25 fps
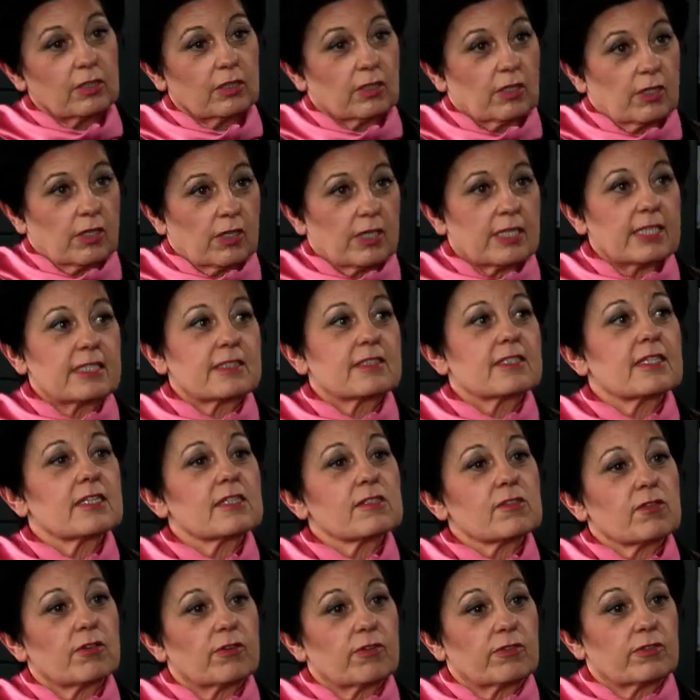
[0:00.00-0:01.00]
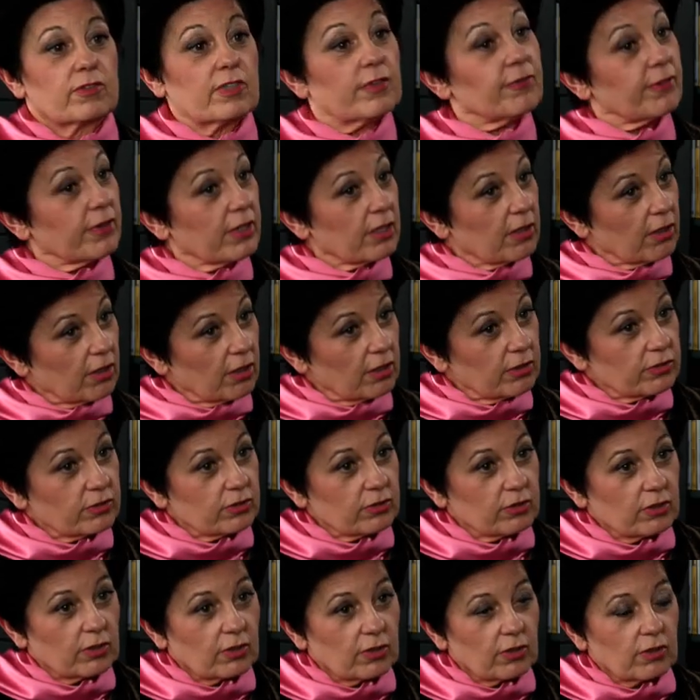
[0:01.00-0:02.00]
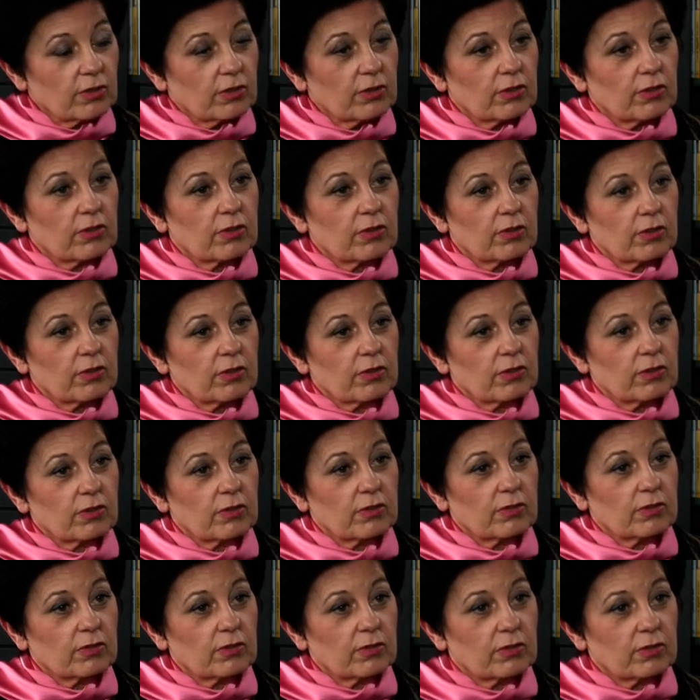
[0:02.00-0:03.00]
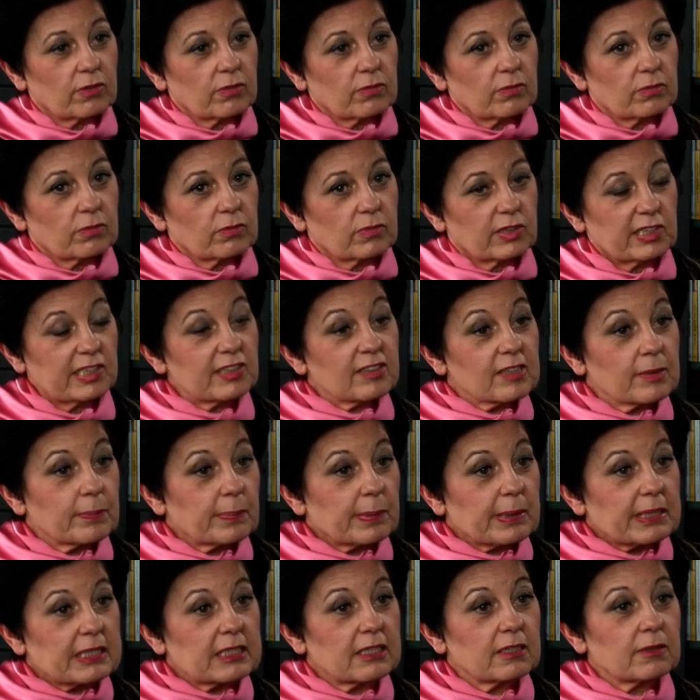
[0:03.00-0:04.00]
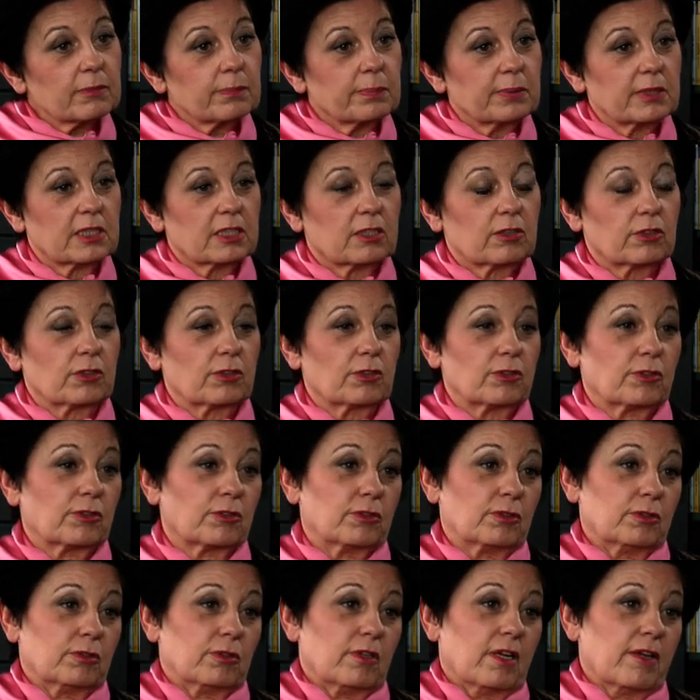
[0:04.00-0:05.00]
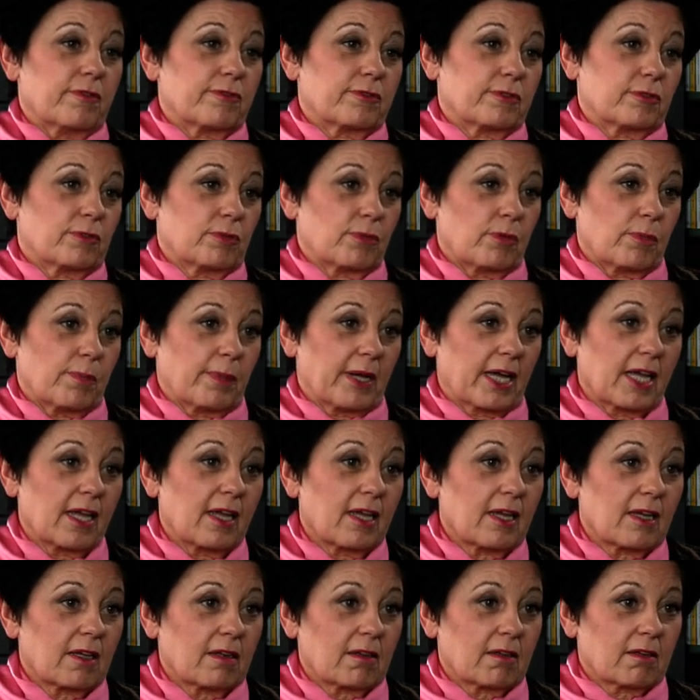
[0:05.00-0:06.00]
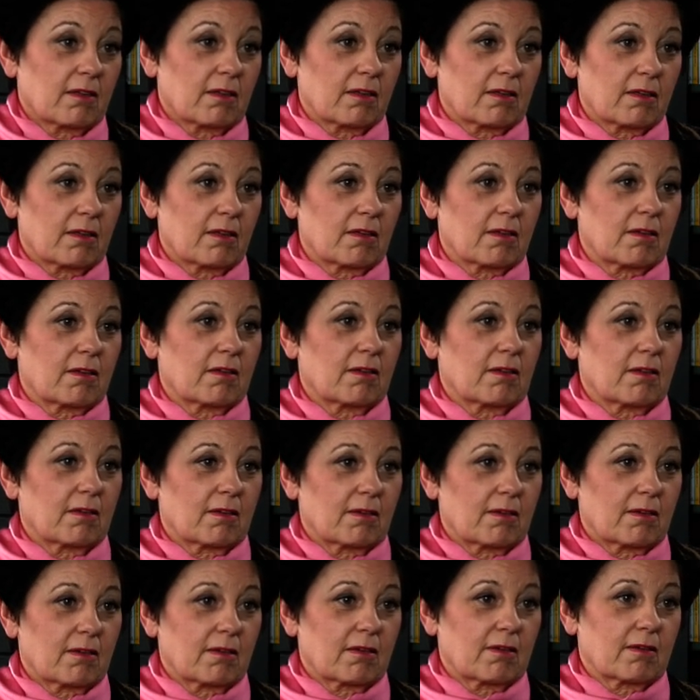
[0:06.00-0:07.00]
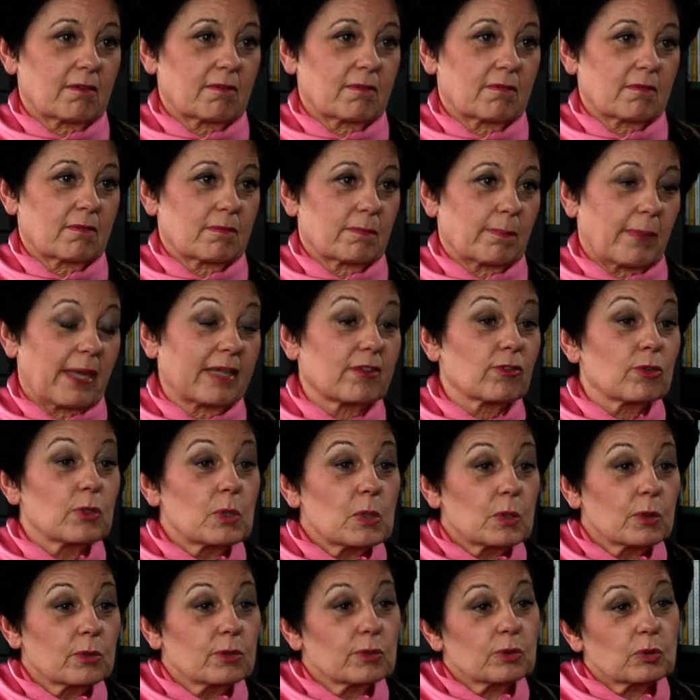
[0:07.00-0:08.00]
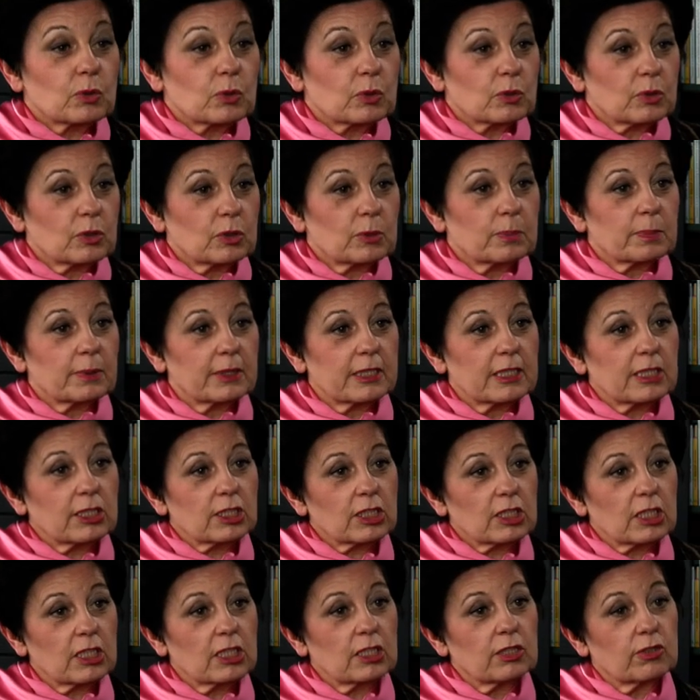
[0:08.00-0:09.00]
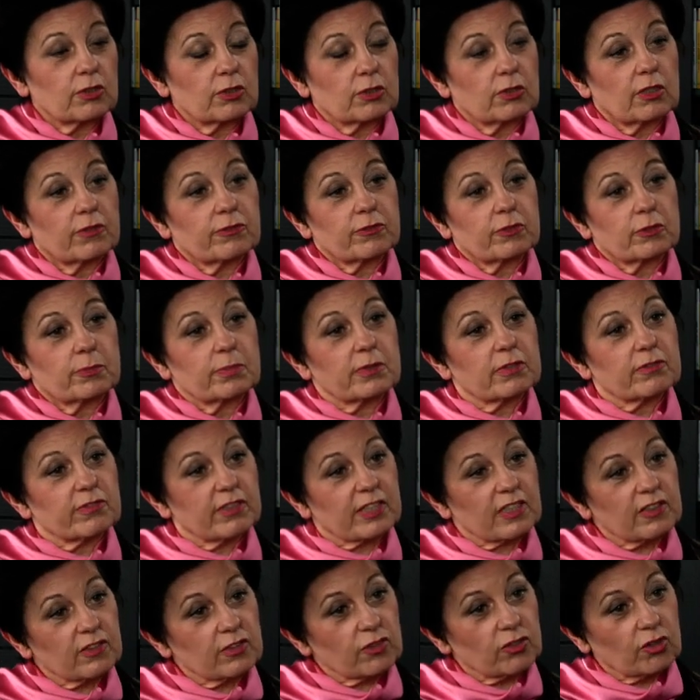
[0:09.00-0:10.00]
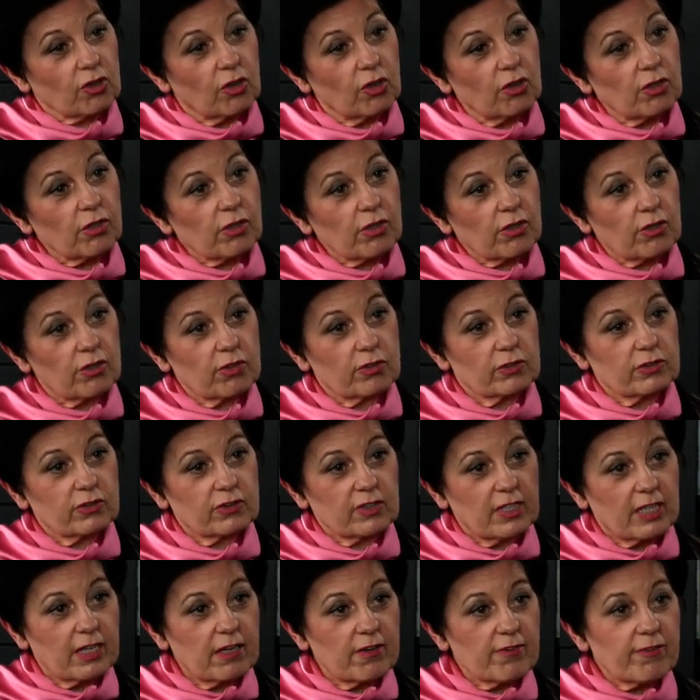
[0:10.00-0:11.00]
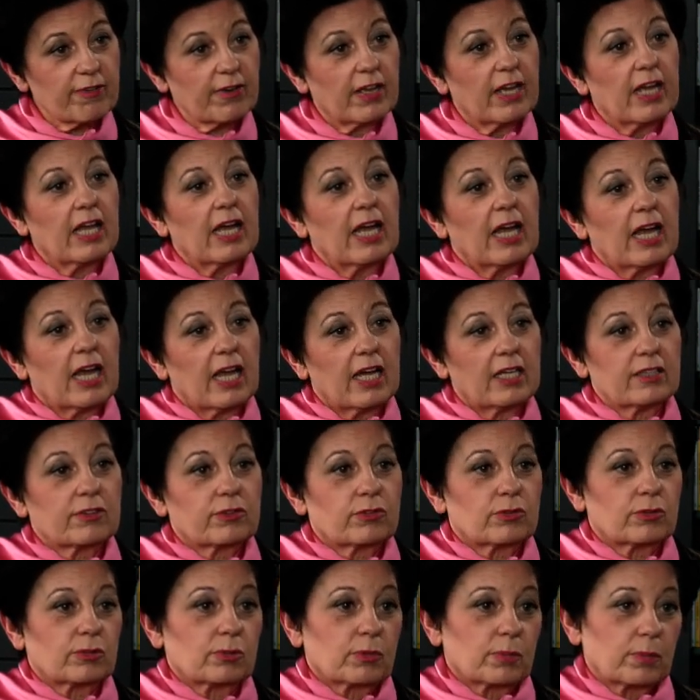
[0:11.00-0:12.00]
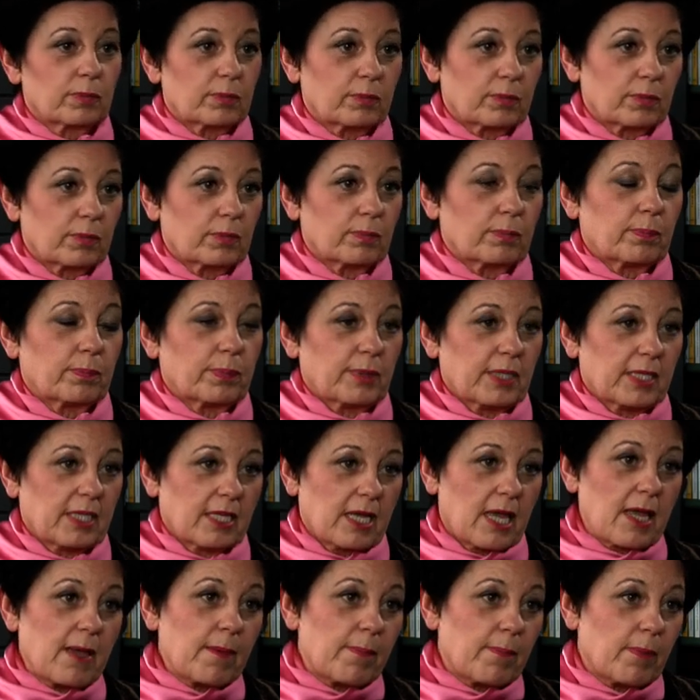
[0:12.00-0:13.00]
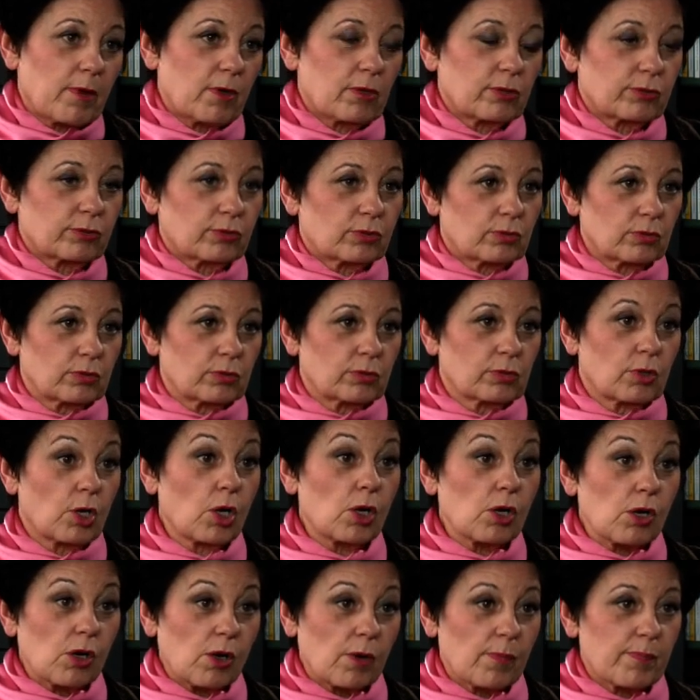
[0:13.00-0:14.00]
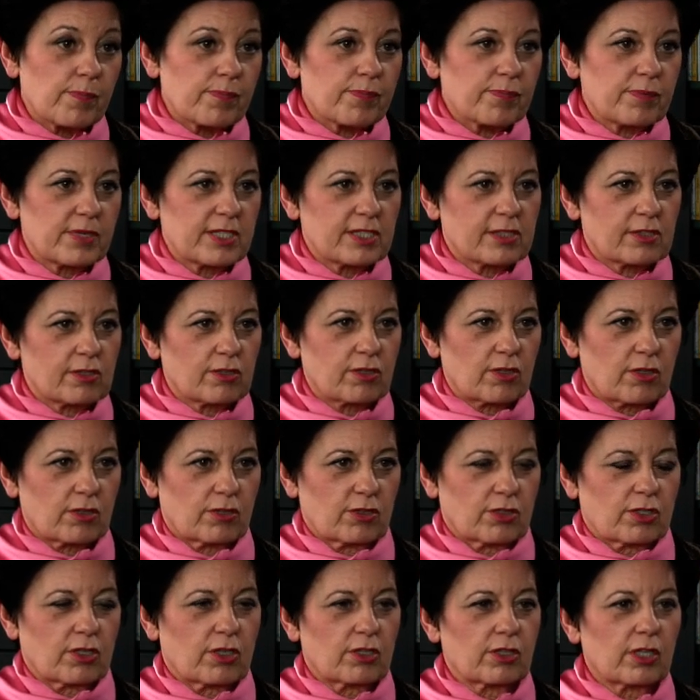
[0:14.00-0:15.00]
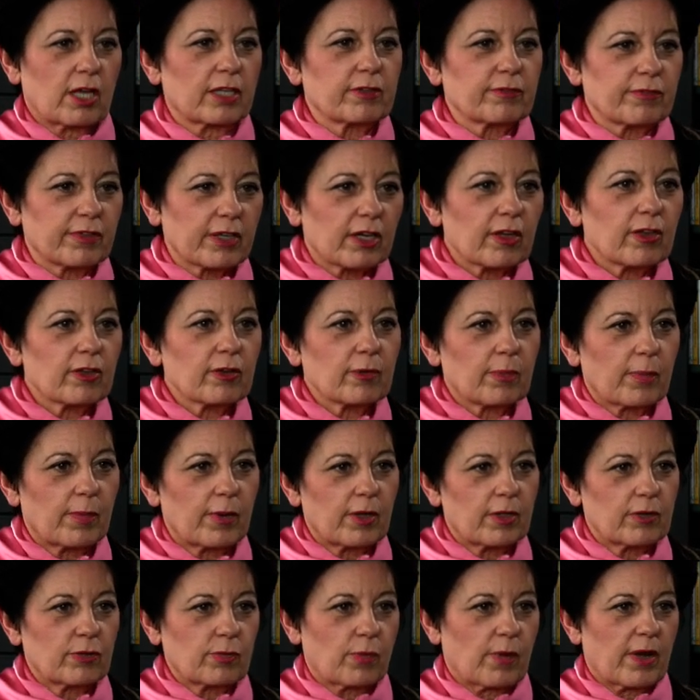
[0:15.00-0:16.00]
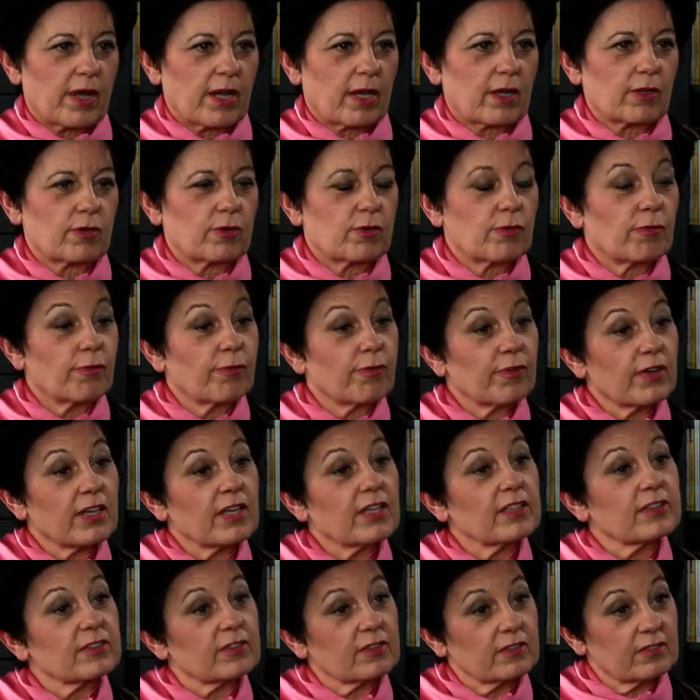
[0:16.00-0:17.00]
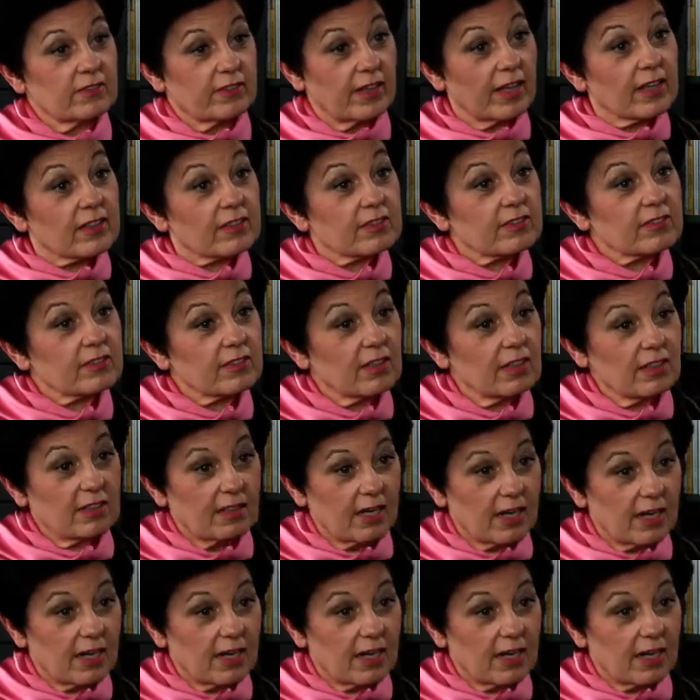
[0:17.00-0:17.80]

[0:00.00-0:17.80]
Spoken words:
It is a difficult discipline because you have to bring bad news to the patient, you have to be very strong yourself and to be able to cope with such an environment where you face death and